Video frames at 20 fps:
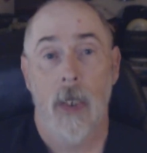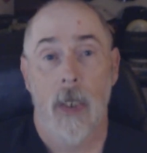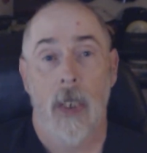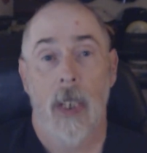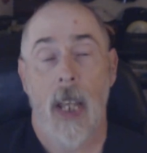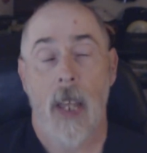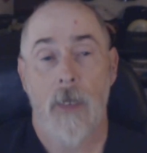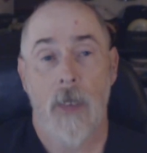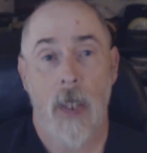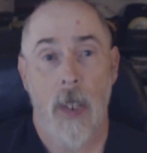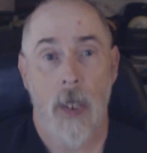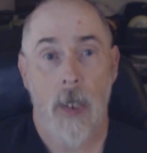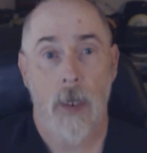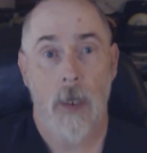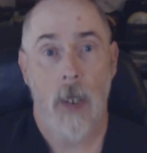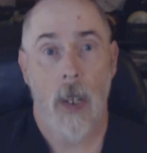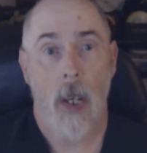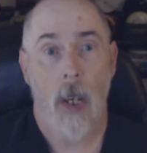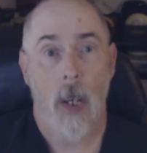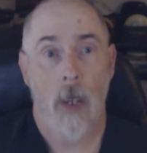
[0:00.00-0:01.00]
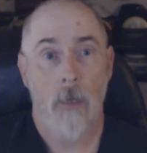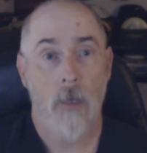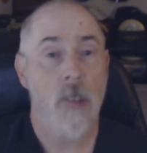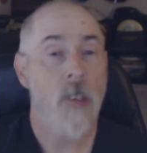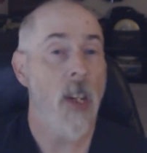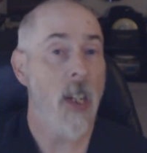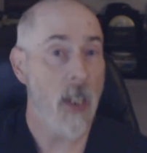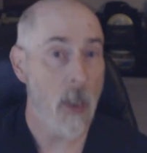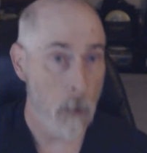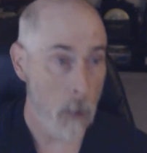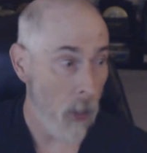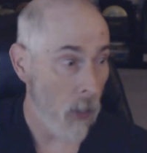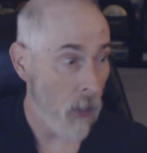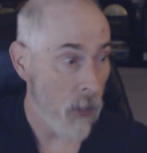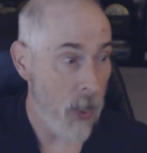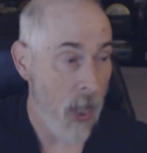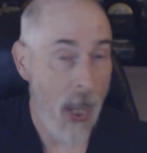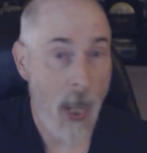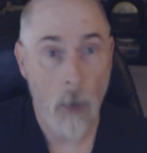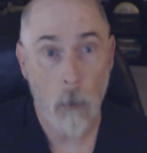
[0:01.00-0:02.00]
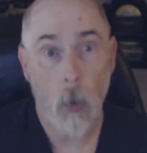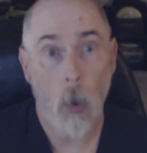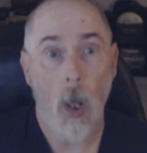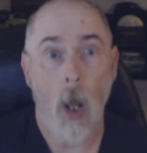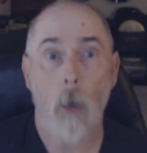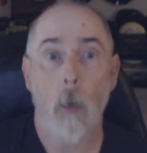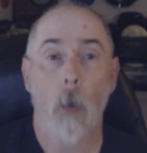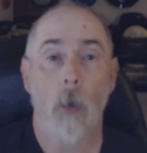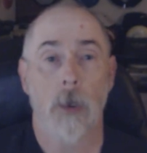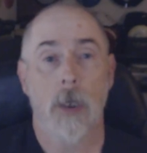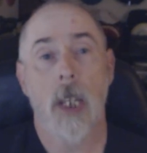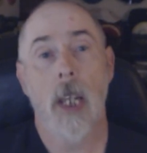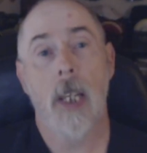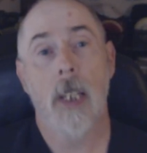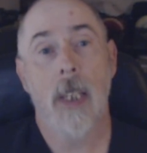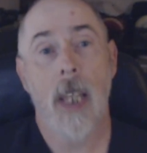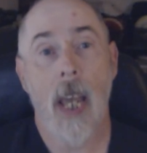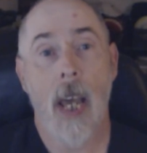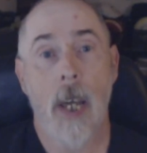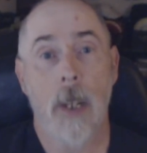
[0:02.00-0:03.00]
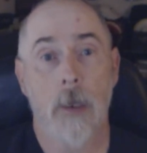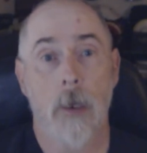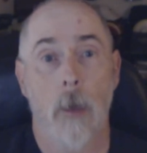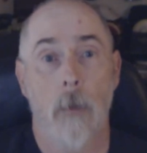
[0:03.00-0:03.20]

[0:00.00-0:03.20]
And then the second meal of the day, I won't take that.